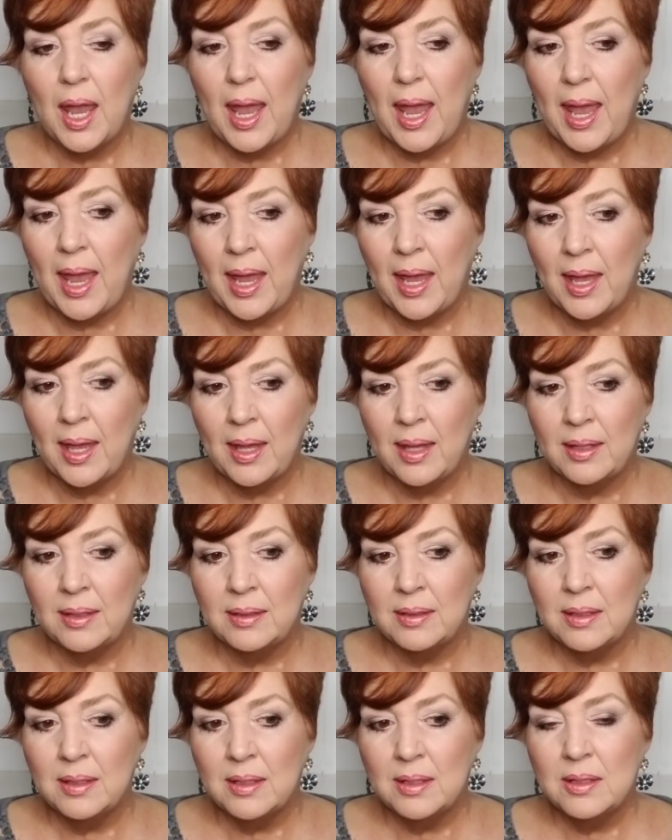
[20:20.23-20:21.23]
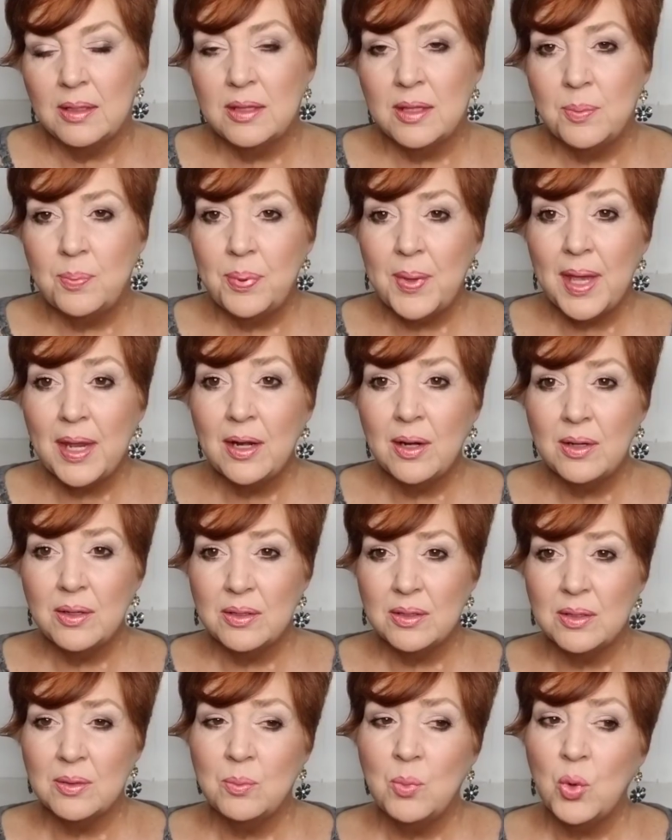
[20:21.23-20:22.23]
And
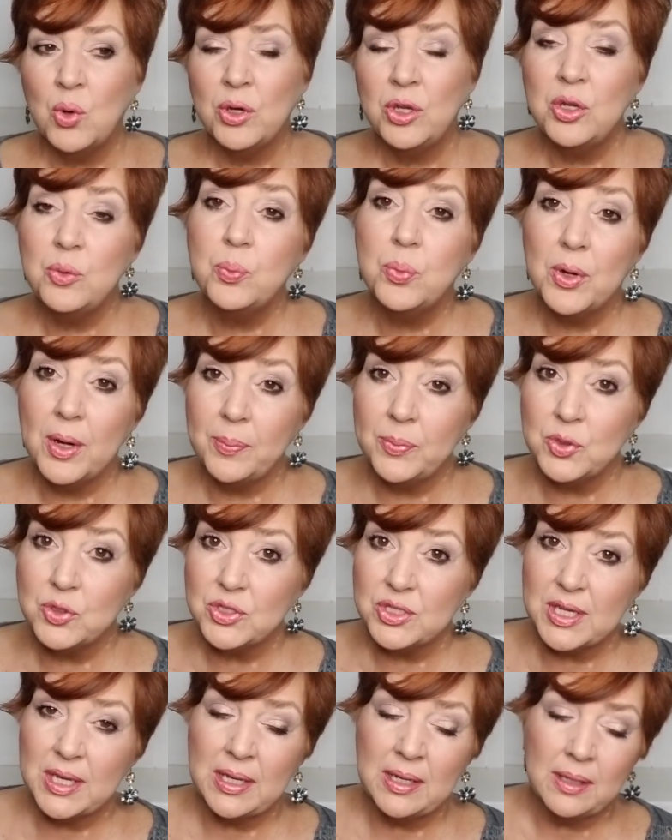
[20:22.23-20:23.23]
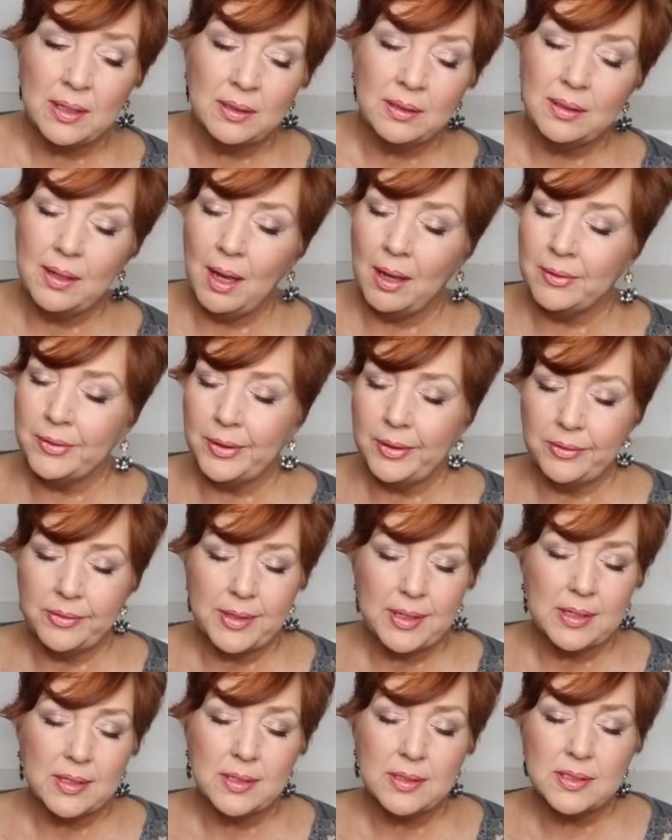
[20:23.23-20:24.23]
the more you prep your skin, y'all know
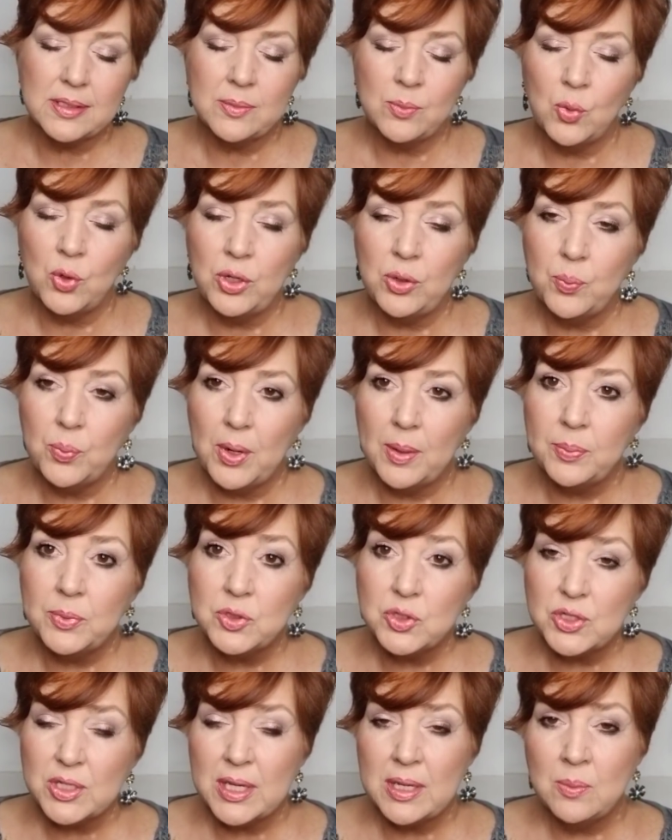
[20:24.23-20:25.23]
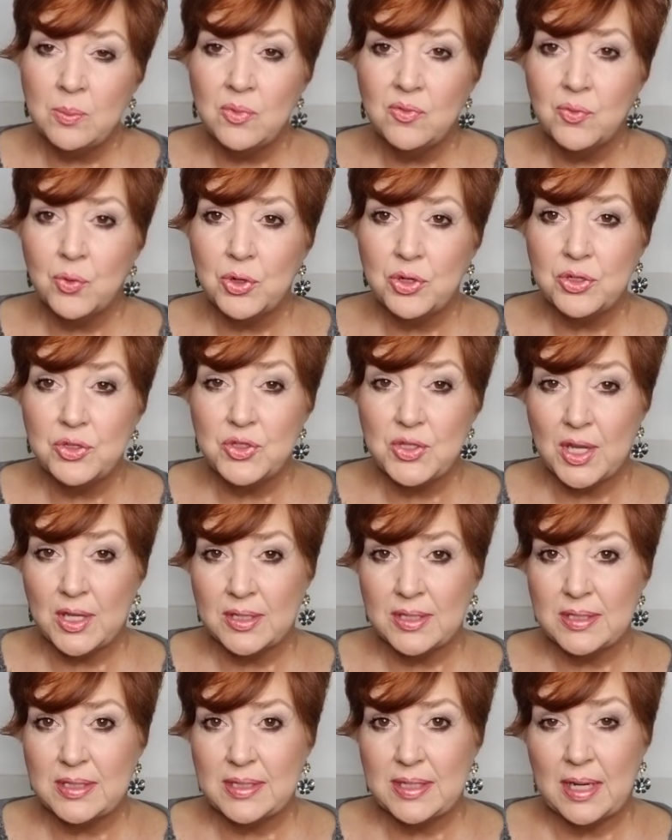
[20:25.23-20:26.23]
this, the more you prep your skin before your
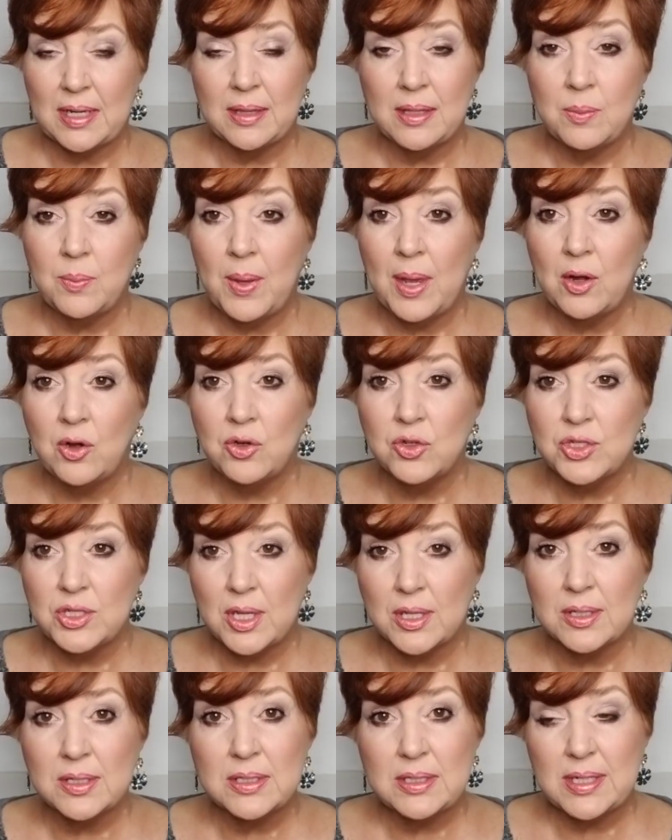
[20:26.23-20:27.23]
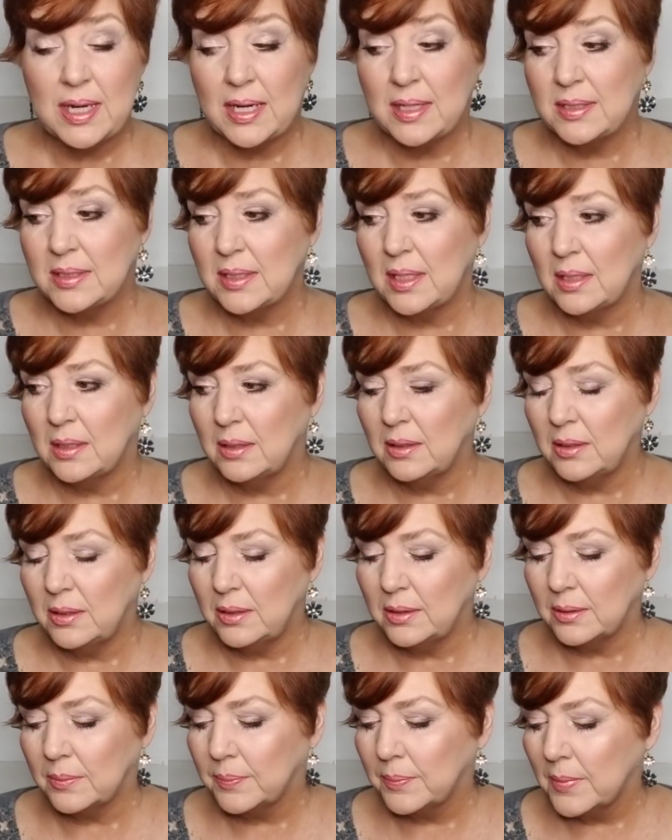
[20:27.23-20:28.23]
sunless tan, the better your sunless tan is going to look.